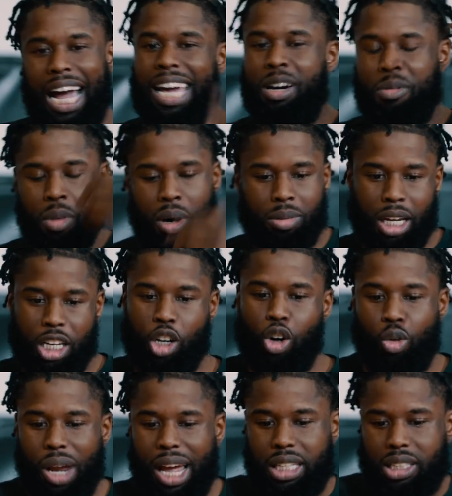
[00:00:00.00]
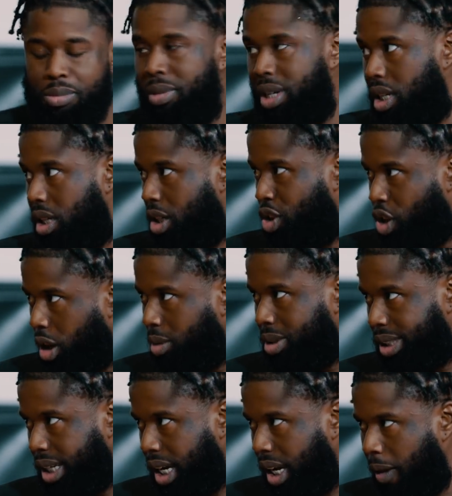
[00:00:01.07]
I hit him up like, yo, that's me. You know what I'm
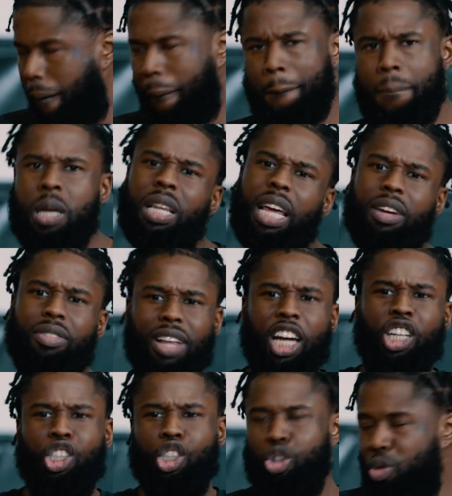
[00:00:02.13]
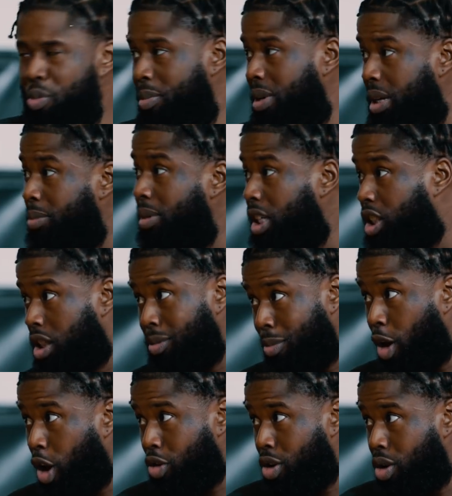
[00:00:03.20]
saying? He like, if that's you, meet me
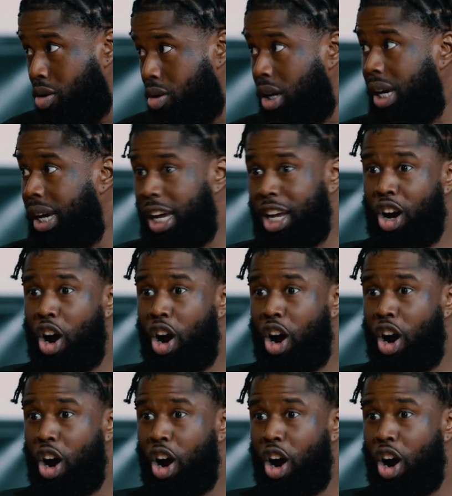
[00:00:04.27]
tomorrow in